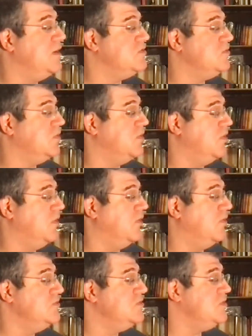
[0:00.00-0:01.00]
So
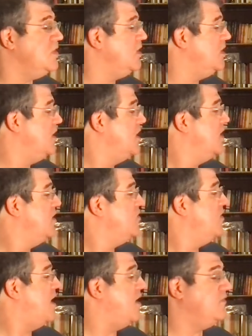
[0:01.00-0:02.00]
on C, you
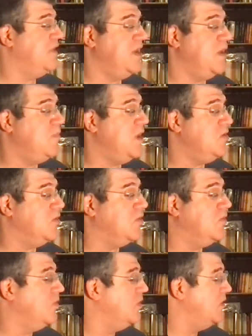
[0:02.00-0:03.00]
have that E major
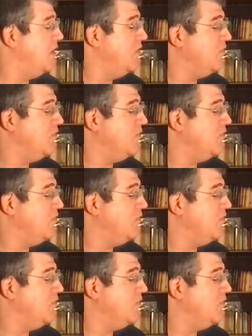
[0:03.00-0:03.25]
chord,